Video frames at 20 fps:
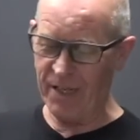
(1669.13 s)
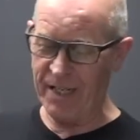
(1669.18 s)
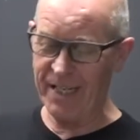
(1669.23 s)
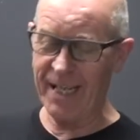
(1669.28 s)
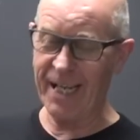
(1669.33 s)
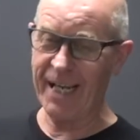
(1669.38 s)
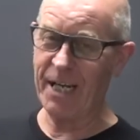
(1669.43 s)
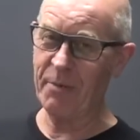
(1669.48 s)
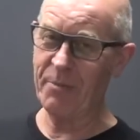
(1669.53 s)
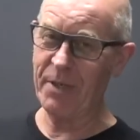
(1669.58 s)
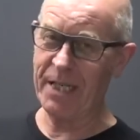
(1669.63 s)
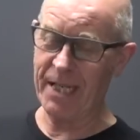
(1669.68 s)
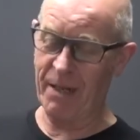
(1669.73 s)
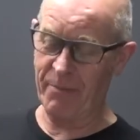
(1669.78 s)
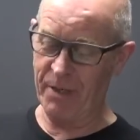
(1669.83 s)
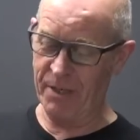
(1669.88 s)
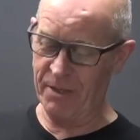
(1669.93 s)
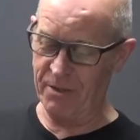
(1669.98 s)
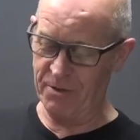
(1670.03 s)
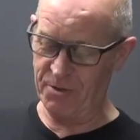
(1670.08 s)
they're going to be coming
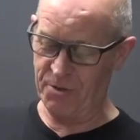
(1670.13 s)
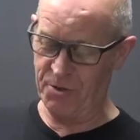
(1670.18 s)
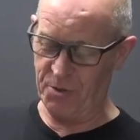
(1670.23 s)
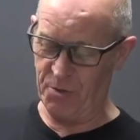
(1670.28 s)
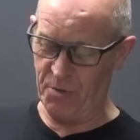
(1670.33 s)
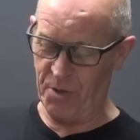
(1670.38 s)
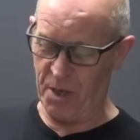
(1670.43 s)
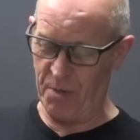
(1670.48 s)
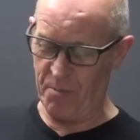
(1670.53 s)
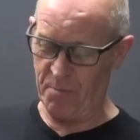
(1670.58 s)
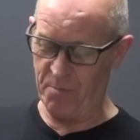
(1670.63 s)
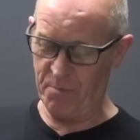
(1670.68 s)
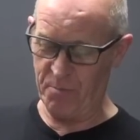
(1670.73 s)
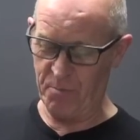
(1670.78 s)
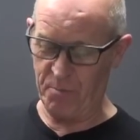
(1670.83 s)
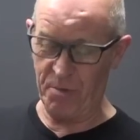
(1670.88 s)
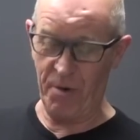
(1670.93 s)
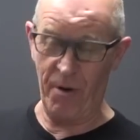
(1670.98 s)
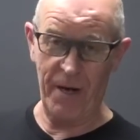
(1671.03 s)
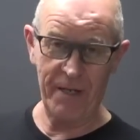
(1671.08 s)
along to
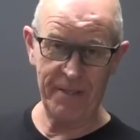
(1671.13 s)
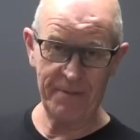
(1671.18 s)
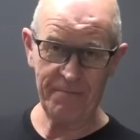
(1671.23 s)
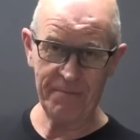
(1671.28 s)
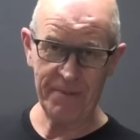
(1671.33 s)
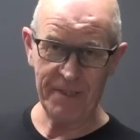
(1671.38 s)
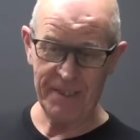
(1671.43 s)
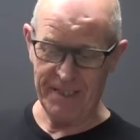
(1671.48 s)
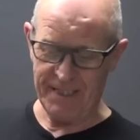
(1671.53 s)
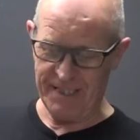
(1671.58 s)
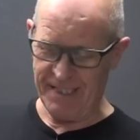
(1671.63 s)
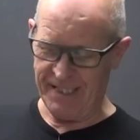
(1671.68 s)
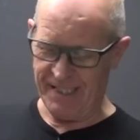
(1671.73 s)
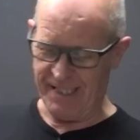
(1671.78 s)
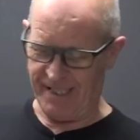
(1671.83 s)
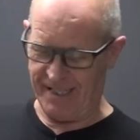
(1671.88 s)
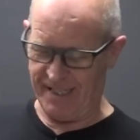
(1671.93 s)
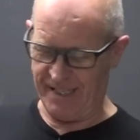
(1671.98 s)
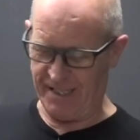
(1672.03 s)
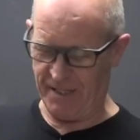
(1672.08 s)
Brighton,
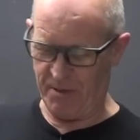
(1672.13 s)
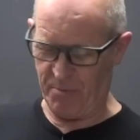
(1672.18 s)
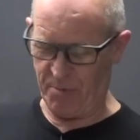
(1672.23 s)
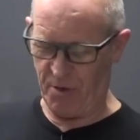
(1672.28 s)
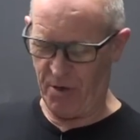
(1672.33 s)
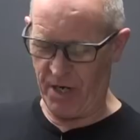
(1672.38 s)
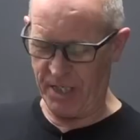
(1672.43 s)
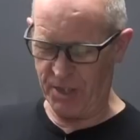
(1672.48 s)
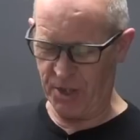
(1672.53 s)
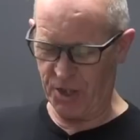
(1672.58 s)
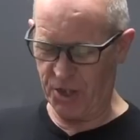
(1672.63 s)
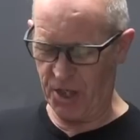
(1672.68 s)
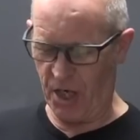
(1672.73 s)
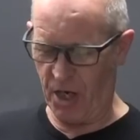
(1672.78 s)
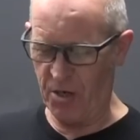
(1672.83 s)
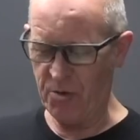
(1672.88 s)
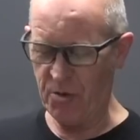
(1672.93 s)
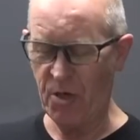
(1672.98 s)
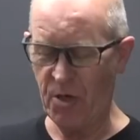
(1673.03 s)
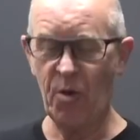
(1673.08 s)
the Brighton
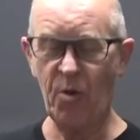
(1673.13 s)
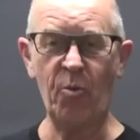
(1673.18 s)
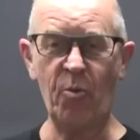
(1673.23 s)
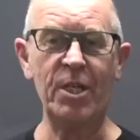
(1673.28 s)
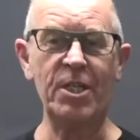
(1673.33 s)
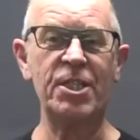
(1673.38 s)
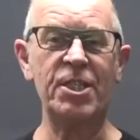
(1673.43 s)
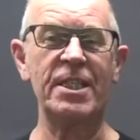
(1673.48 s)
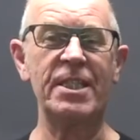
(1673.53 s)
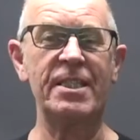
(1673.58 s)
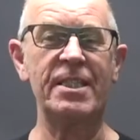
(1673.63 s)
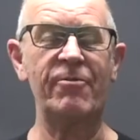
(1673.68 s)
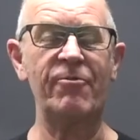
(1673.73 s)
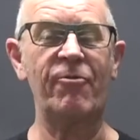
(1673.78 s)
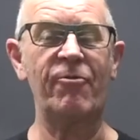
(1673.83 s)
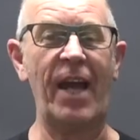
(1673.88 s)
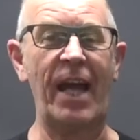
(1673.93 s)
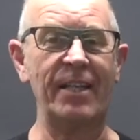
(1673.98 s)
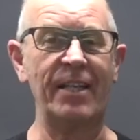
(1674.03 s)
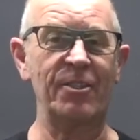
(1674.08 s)
show, which is in
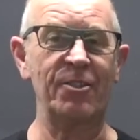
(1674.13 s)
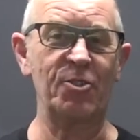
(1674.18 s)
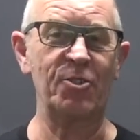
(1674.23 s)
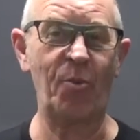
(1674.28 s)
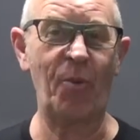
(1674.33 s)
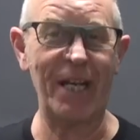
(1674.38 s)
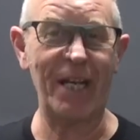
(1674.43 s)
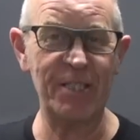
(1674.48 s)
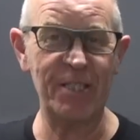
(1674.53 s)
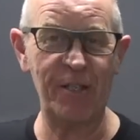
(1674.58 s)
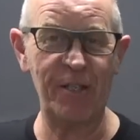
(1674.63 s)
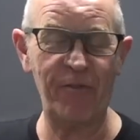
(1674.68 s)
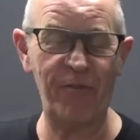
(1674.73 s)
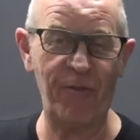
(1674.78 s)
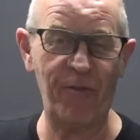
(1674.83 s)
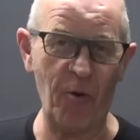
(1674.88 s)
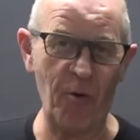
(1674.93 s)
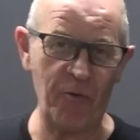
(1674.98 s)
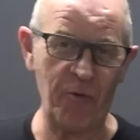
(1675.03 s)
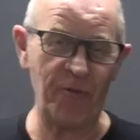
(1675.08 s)
fact the
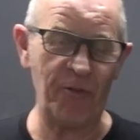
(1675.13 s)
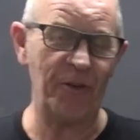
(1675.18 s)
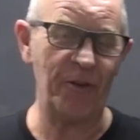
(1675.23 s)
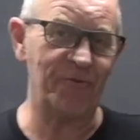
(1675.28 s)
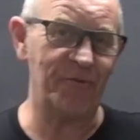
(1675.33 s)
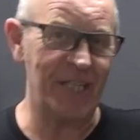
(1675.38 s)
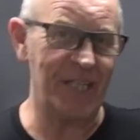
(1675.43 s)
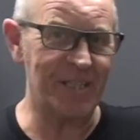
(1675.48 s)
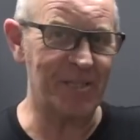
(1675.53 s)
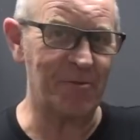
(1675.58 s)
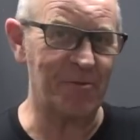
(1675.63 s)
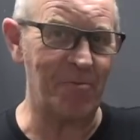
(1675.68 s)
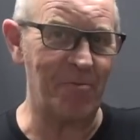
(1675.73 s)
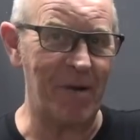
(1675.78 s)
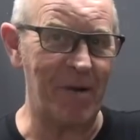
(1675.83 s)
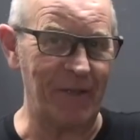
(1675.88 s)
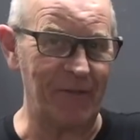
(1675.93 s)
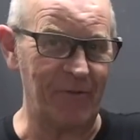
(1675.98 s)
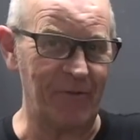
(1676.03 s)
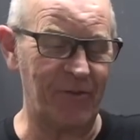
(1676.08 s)
24th of this
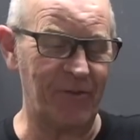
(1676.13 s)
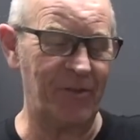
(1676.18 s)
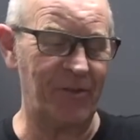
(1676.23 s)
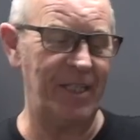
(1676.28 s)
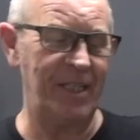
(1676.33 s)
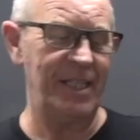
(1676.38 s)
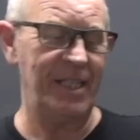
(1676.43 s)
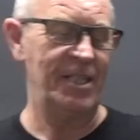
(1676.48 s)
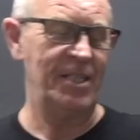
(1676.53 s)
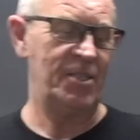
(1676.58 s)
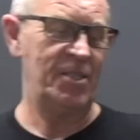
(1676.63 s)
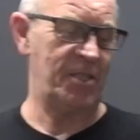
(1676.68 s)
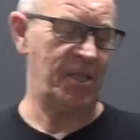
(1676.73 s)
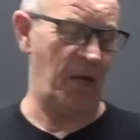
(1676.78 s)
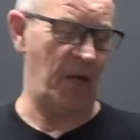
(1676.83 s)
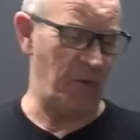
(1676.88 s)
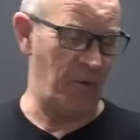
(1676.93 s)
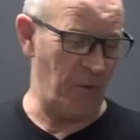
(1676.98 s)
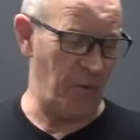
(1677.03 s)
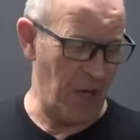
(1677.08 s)
month.
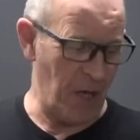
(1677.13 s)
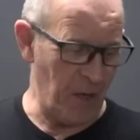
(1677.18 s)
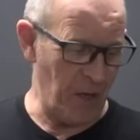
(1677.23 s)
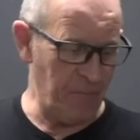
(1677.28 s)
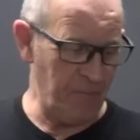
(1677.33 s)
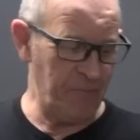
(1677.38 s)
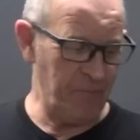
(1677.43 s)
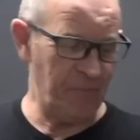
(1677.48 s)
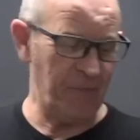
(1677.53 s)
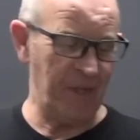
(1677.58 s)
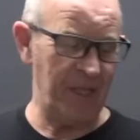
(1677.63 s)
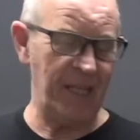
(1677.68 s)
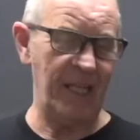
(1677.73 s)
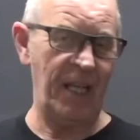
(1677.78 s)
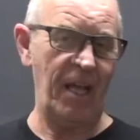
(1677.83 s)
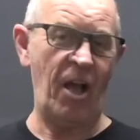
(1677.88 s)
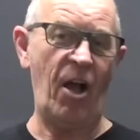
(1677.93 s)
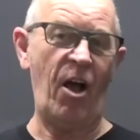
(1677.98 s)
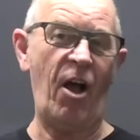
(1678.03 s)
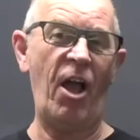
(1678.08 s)
So
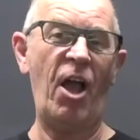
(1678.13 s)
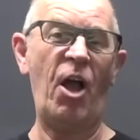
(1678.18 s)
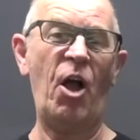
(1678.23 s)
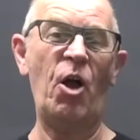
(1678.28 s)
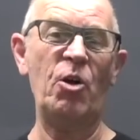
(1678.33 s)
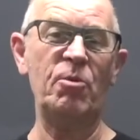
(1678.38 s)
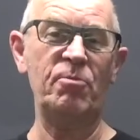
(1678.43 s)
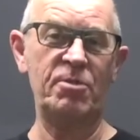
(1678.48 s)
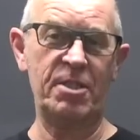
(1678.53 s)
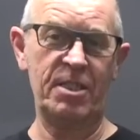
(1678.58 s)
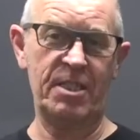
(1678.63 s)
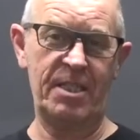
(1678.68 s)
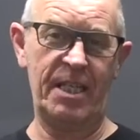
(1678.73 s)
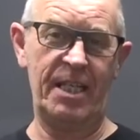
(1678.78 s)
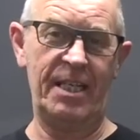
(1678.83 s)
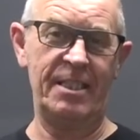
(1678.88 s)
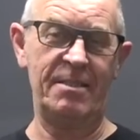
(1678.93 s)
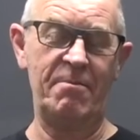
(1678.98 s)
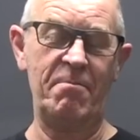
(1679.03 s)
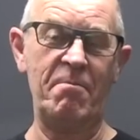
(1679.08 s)
I hope to see
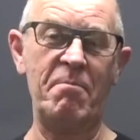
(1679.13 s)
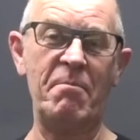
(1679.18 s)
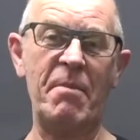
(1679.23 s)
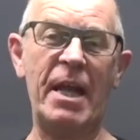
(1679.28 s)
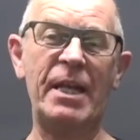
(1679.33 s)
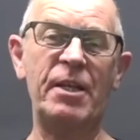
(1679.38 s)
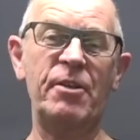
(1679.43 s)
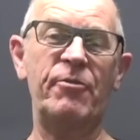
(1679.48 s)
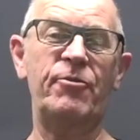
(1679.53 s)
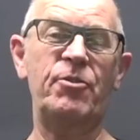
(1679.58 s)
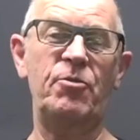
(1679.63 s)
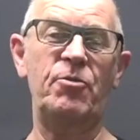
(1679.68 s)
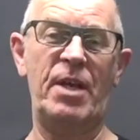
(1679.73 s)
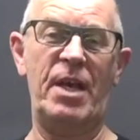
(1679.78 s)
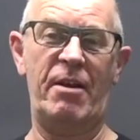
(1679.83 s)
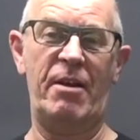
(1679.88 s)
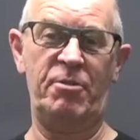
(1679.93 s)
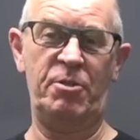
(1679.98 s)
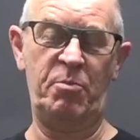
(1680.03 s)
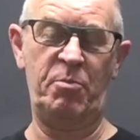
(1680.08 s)
as many of you
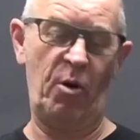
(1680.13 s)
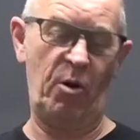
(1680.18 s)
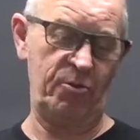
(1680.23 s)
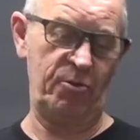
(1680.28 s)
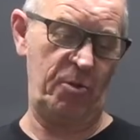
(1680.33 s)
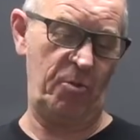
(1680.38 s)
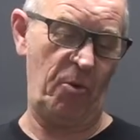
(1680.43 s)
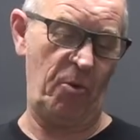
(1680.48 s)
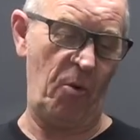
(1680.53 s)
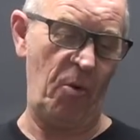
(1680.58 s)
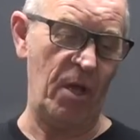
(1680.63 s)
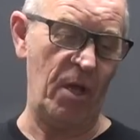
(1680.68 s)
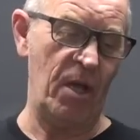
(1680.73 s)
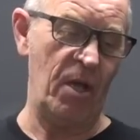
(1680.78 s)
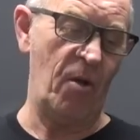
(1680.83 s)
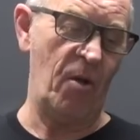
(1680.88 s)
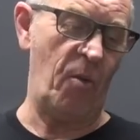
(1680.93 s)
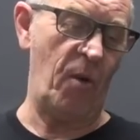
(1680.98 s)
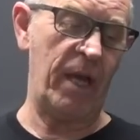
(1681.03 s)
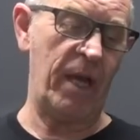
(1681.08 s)
there as possible.
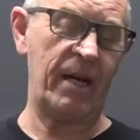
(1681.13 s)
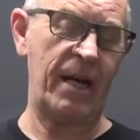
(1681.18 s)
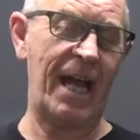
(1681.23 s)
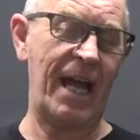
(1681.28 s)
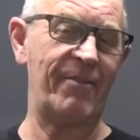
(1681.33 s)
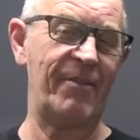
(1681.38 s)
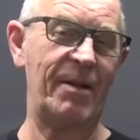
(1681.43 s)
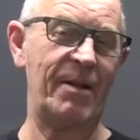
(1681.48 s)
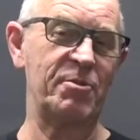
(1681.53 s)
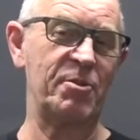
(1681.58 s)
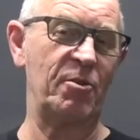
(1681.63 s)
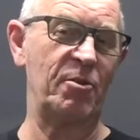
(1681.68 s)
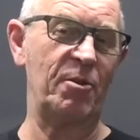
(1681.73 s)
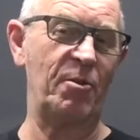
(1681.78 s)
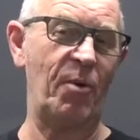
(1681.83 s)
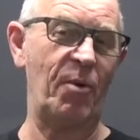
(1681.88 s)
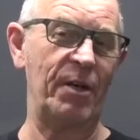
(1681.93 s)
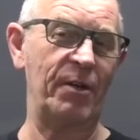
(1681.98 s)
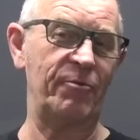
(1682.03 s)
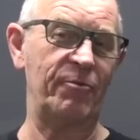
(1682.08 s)
We're going to have an absolutely
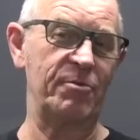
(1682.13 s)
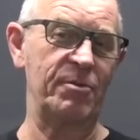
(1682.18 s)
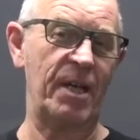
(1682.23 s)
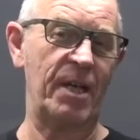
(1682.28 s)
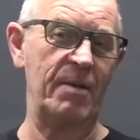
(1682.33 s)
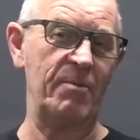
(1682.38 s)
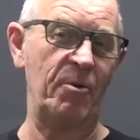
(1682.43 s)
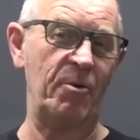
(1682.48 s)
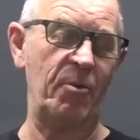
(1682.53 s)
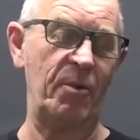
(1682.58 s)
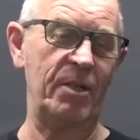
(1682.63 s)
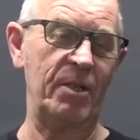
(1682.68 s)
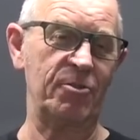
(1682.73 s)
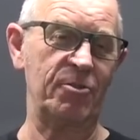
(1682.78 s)
wonderful table. We've got